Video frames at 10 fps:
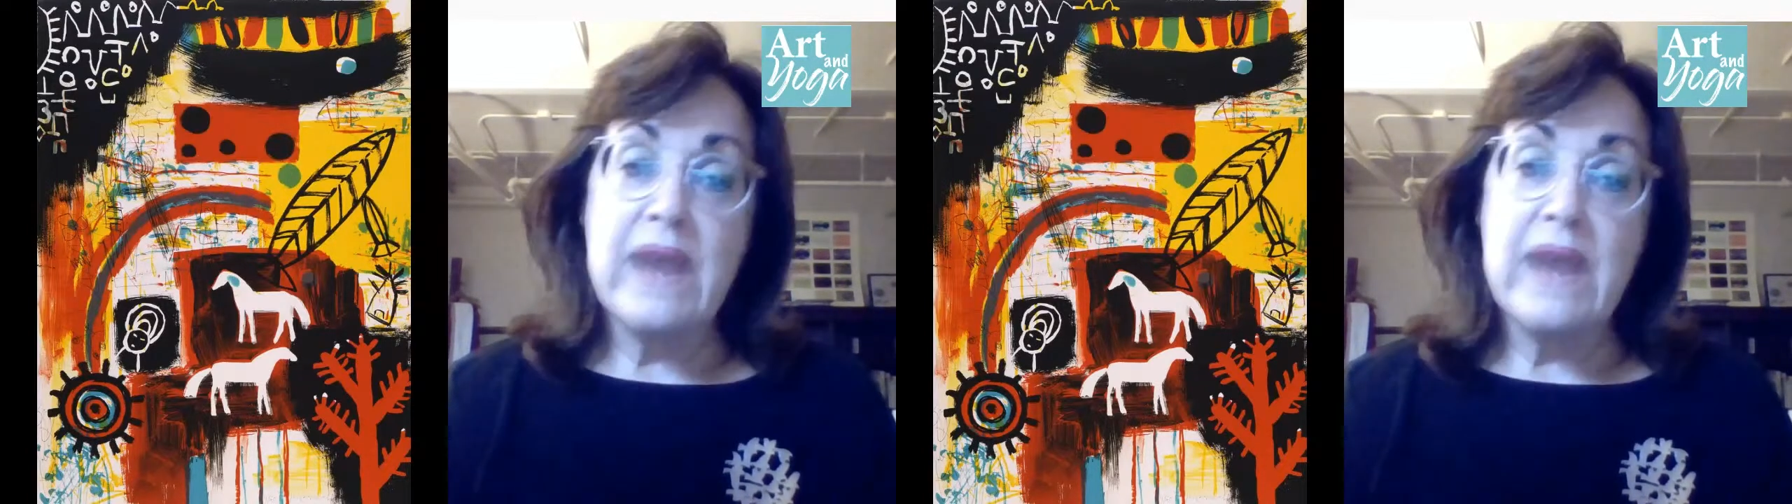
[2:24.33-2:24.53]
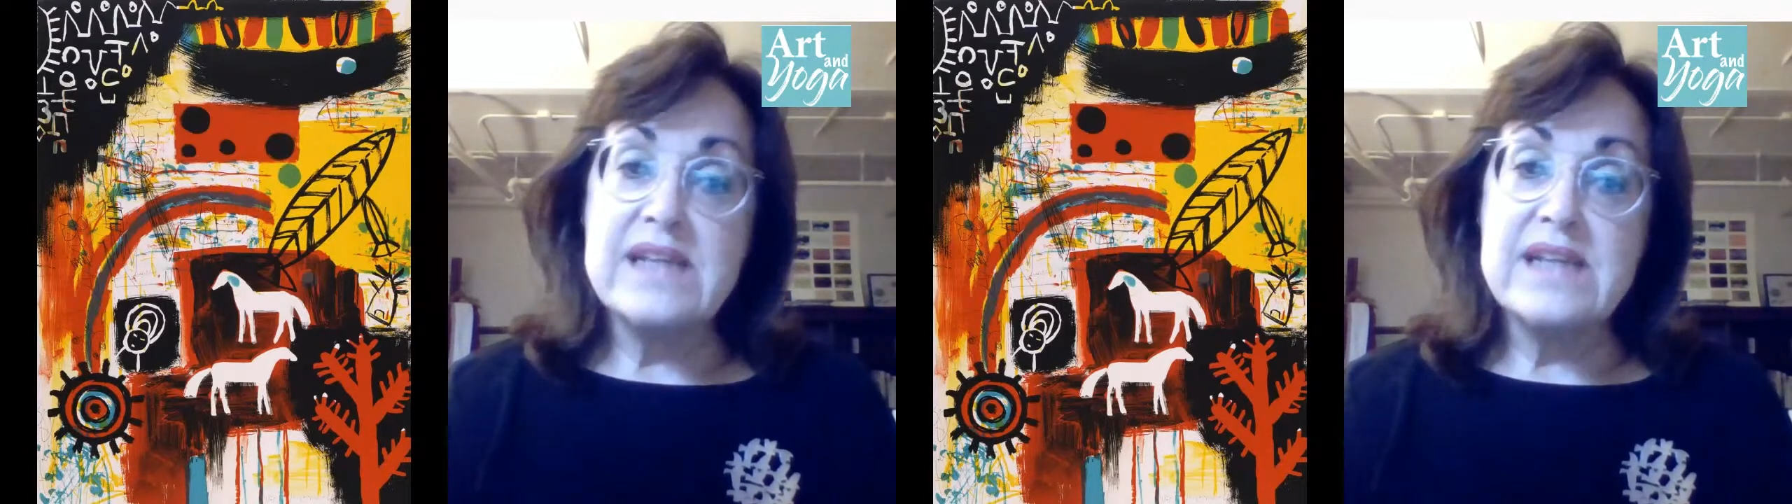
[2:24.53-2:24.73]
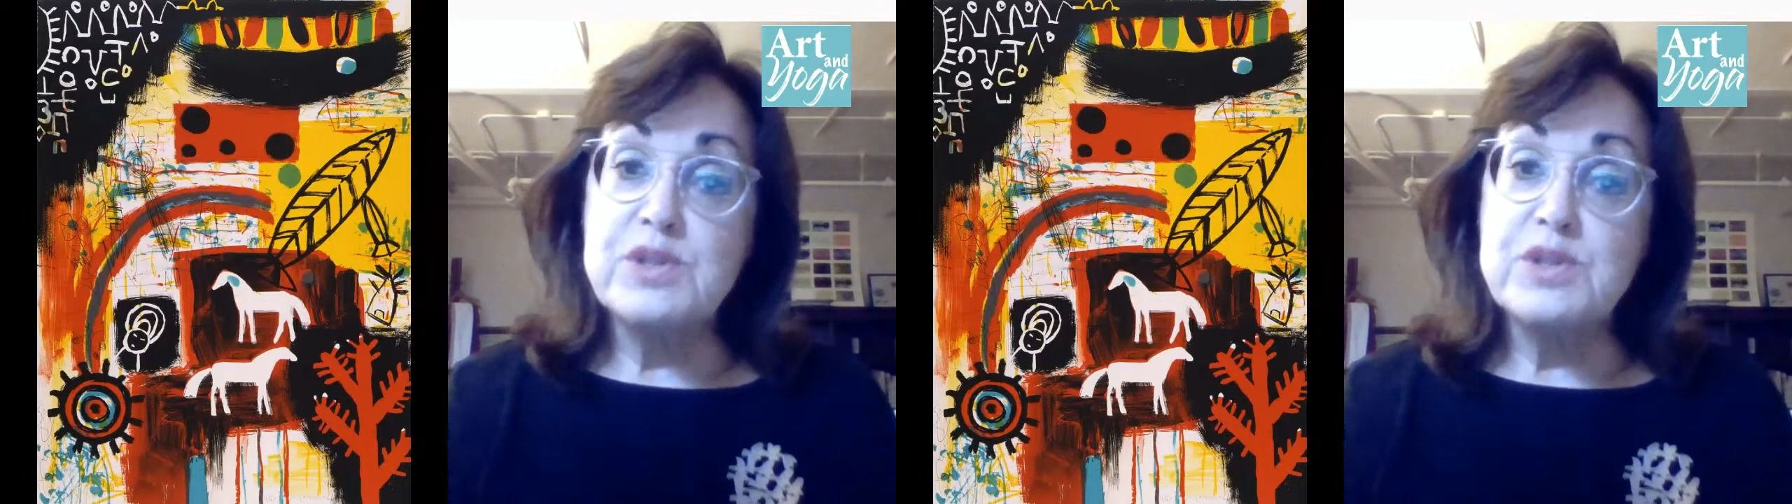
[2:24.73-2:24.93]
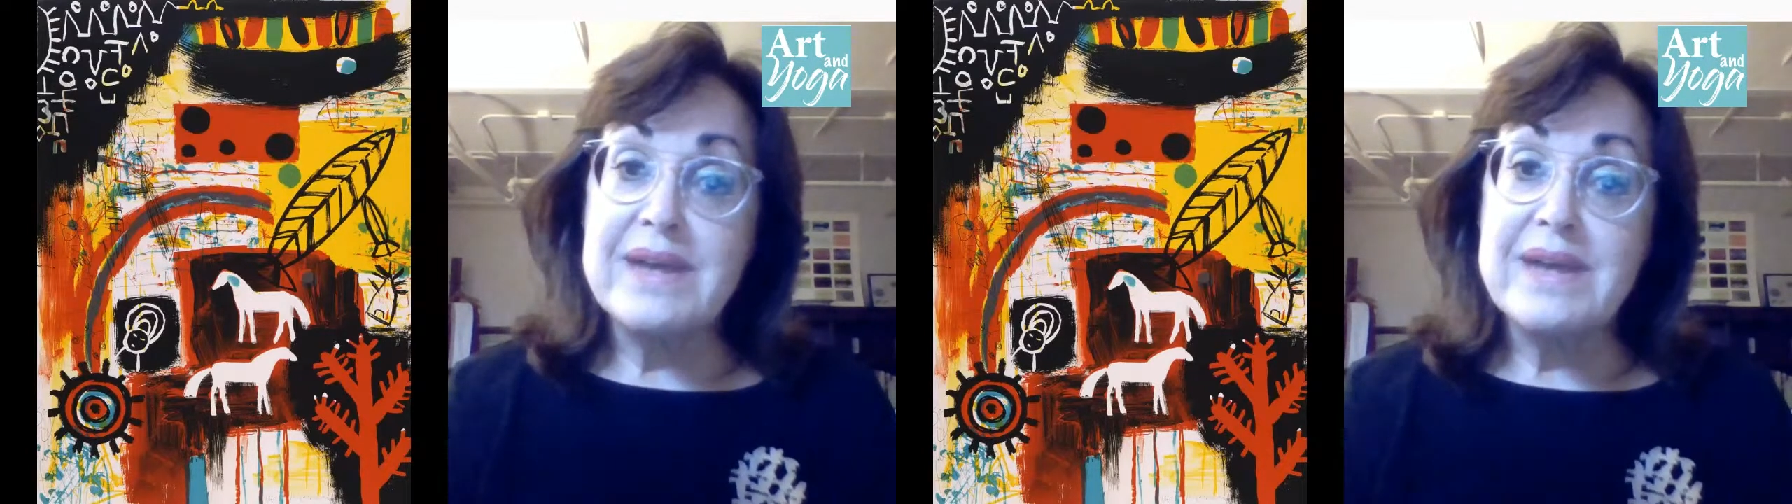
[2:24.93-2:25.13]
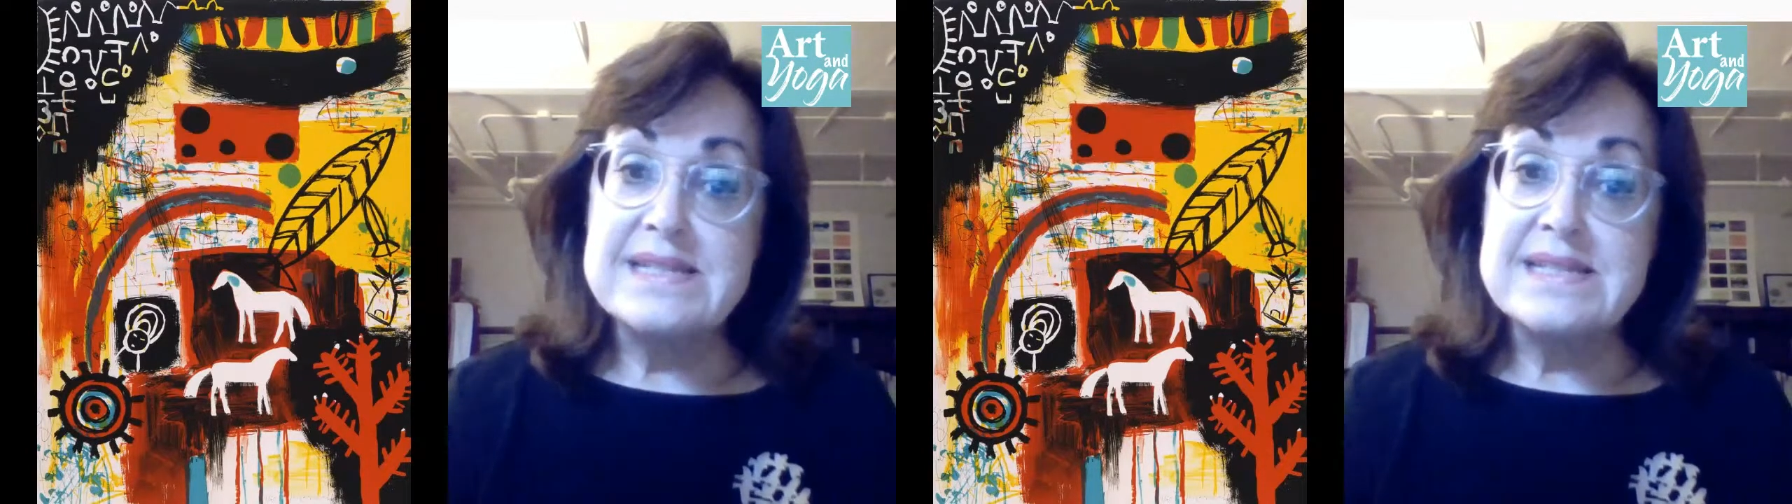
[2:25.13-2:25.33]
to
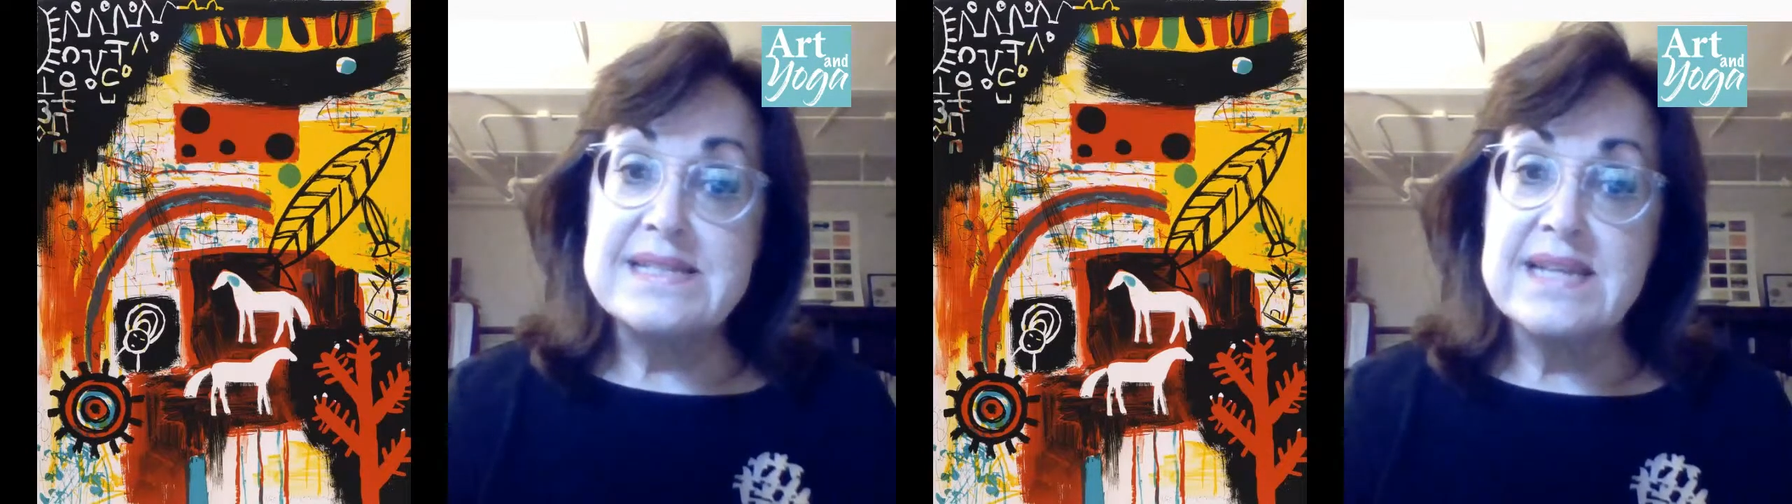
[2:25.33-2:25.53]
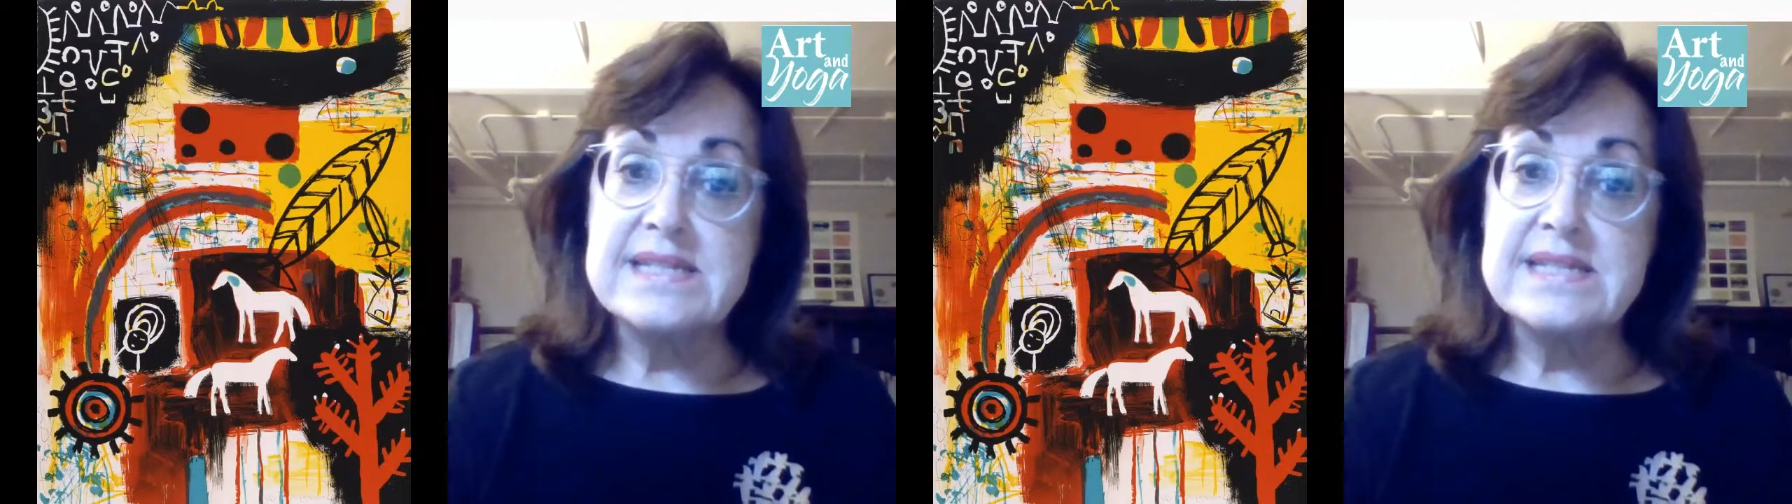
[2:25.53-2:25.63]
exist.